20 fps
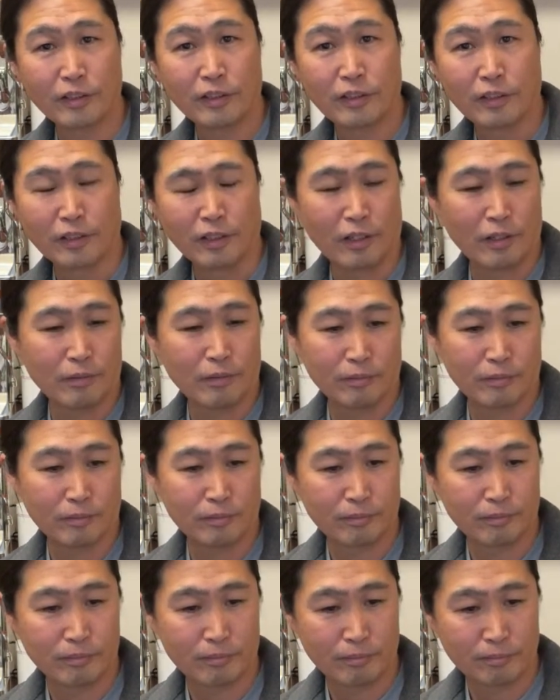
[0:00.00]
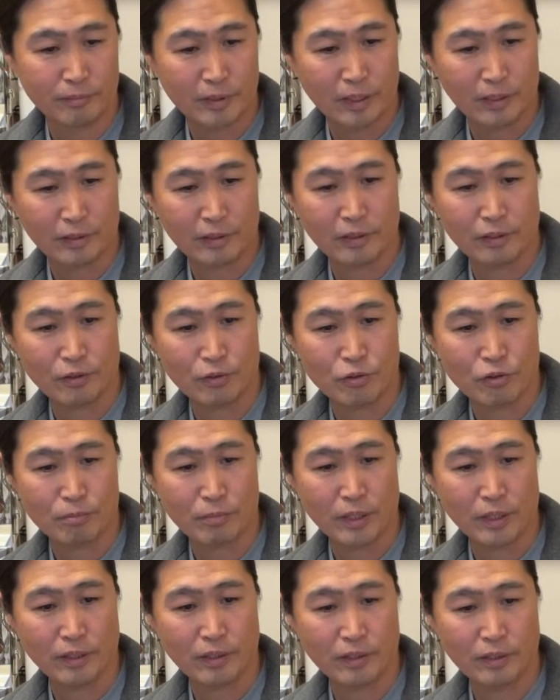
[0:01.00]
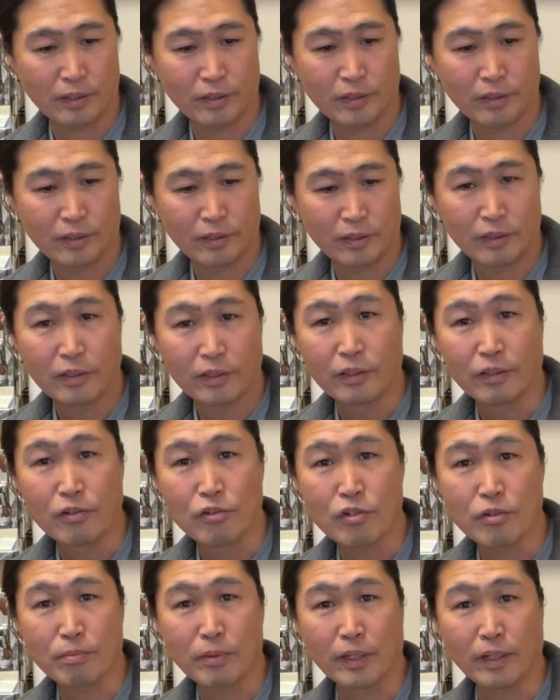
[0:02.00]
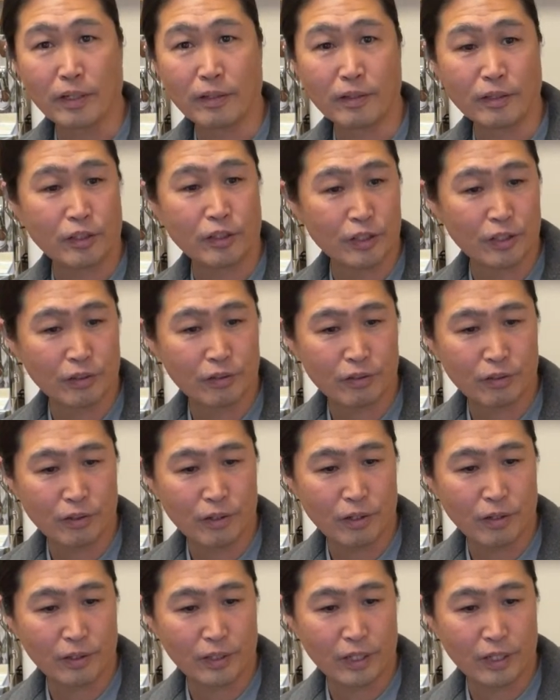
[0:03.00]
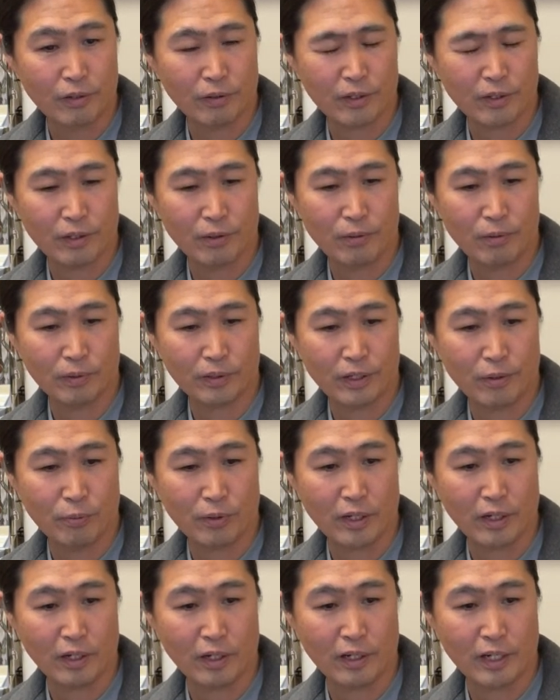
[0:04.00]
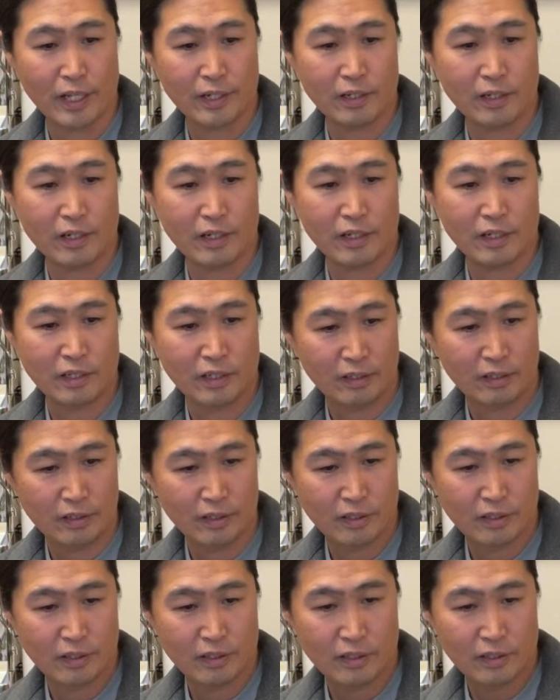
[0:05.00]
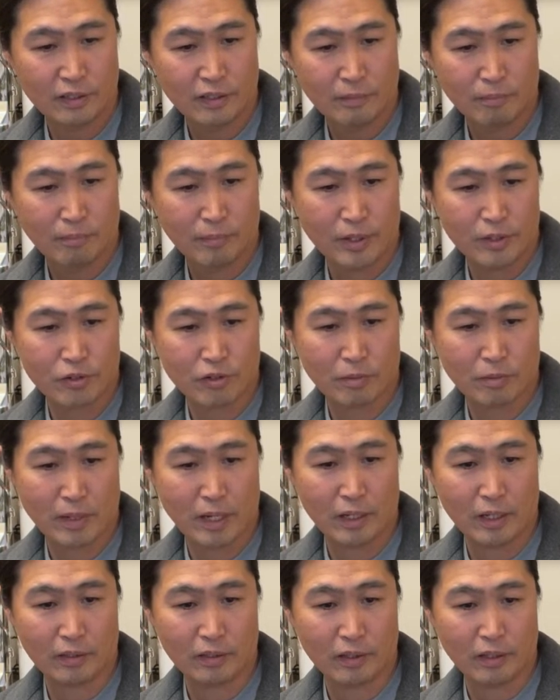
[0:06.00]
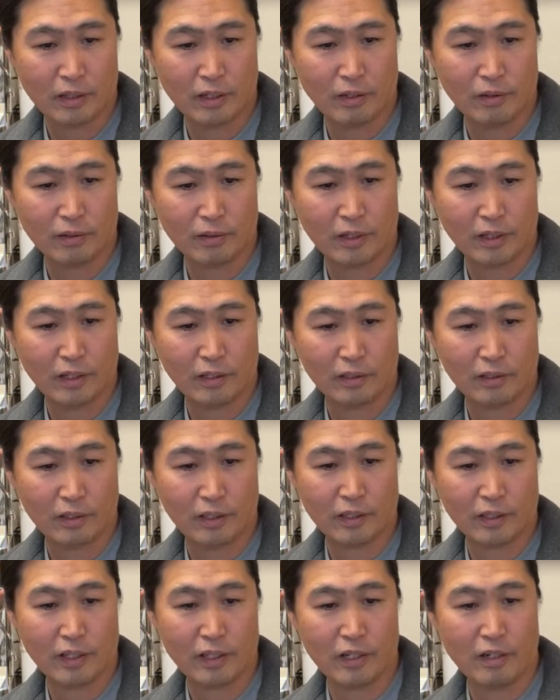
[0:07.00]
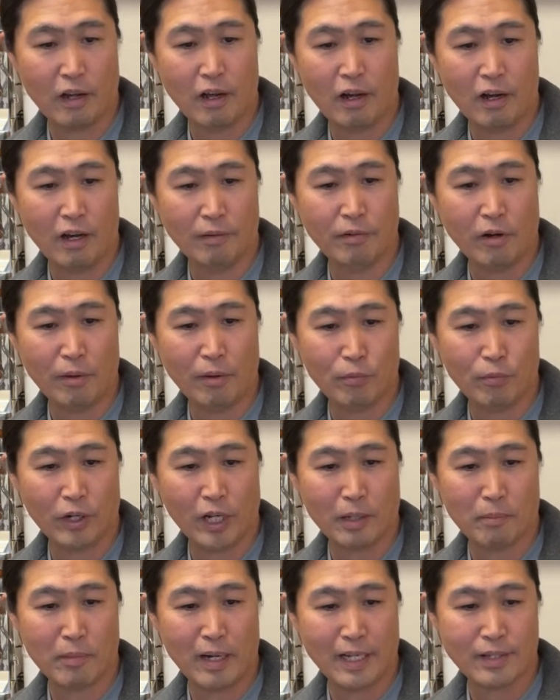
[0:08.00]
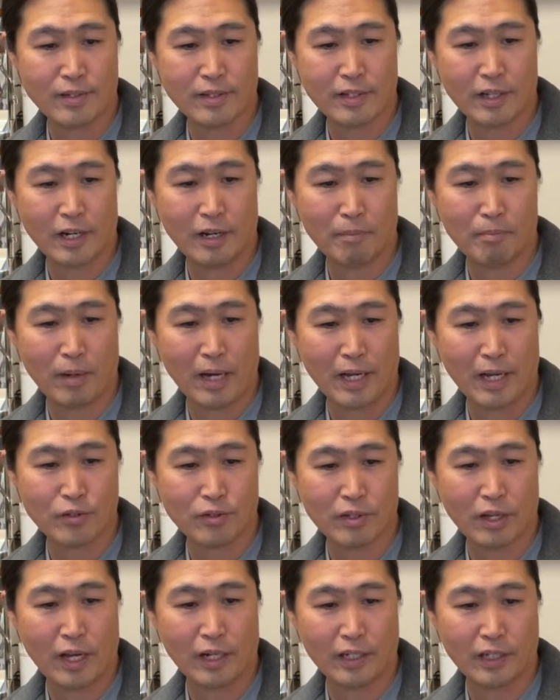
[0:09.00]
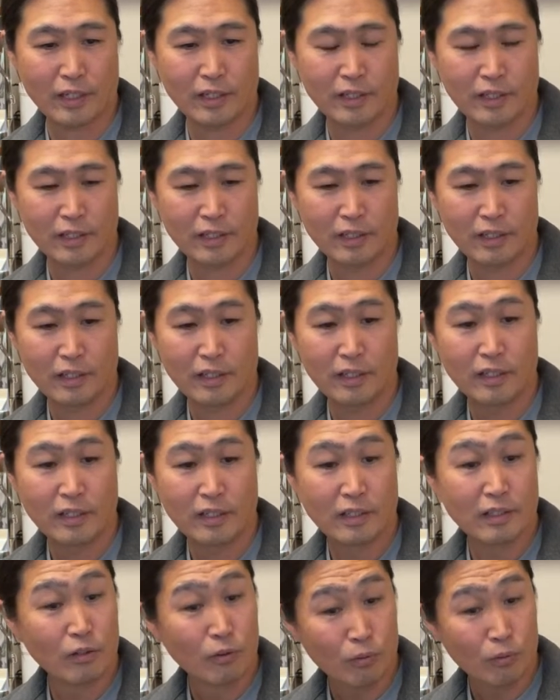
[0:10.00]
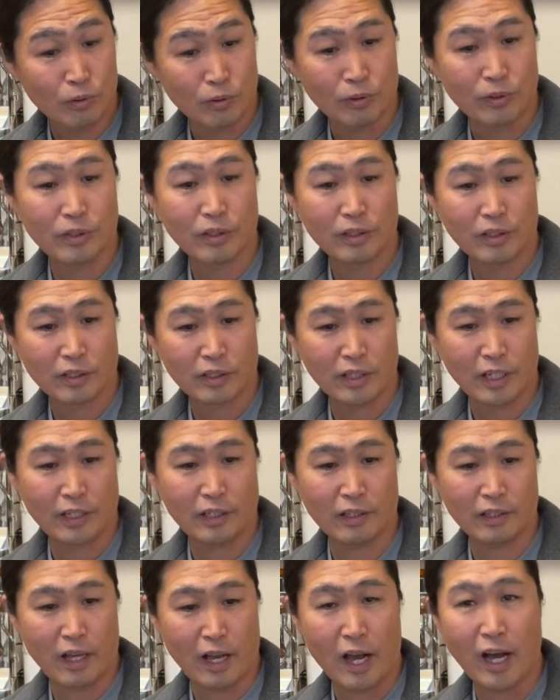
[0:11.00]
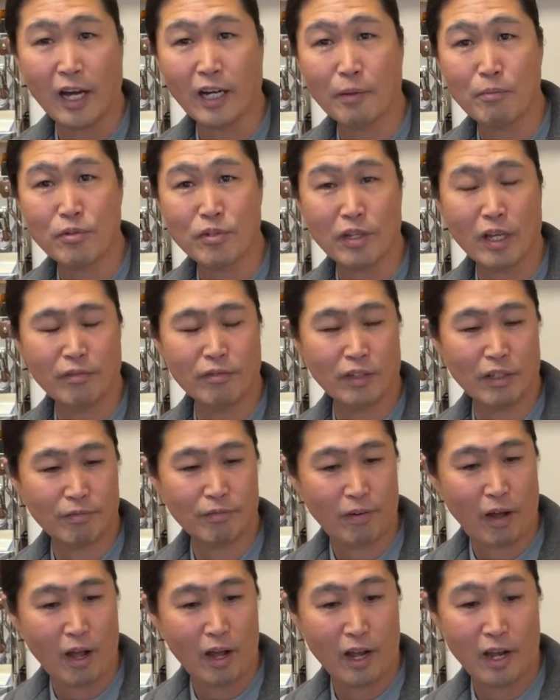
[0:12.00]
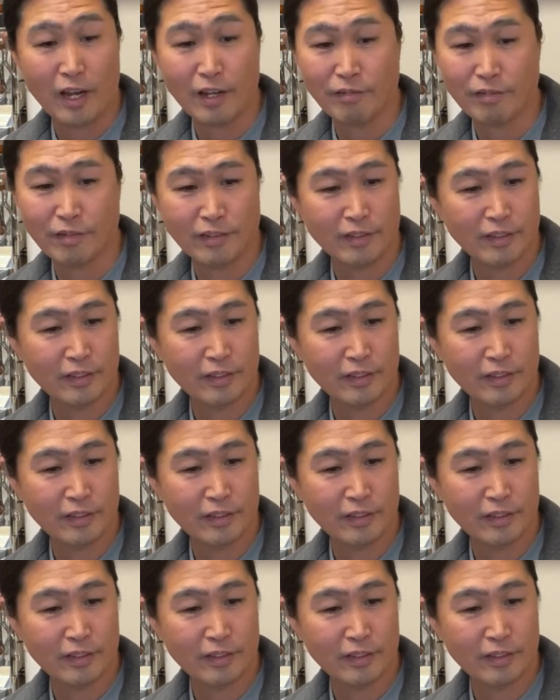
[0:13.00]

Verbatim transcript: you know. I think you should be, you should be good to go there. Okay, hold on, we got Leonard mentioned about uh, okay thinking of upgrading my setup by starting ooh, getting an Atom 75